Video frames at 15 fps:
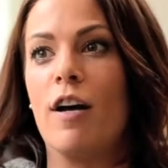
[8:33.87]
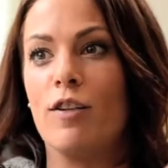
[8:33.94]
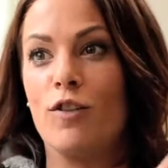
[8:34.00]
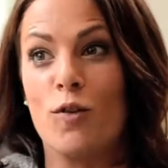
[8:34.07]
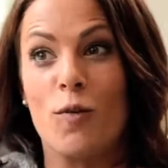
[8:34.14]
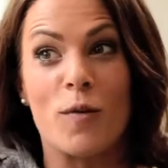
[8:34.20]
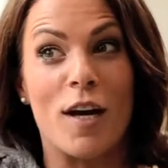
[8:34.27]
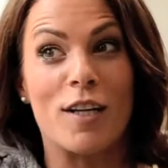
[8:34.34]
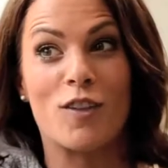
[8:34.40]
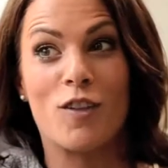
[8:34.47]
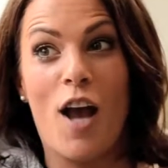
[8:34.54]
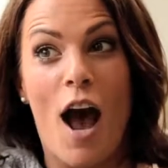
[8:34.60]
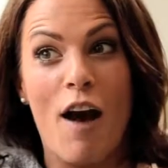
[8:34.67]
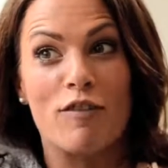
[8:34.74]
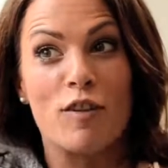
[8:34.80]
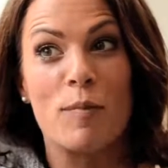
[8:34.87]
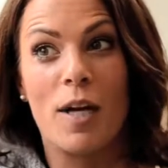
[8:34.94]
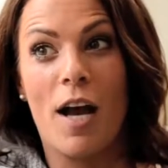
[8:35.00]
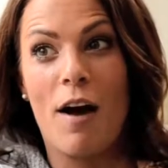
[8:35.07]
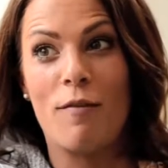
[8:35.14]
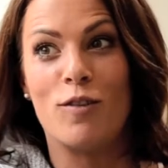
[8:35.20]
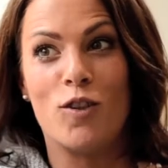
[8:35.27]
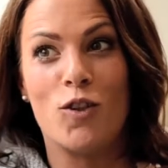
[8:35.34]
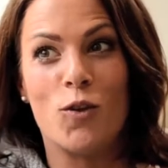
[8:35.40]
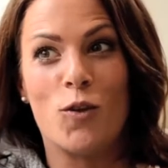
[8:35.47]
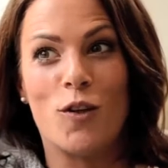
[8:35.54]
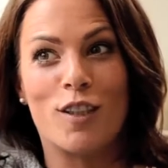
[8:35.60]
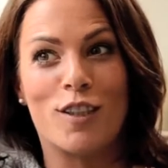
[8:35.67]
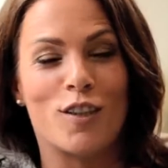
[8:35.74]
and do all that. So you have to be able to do it.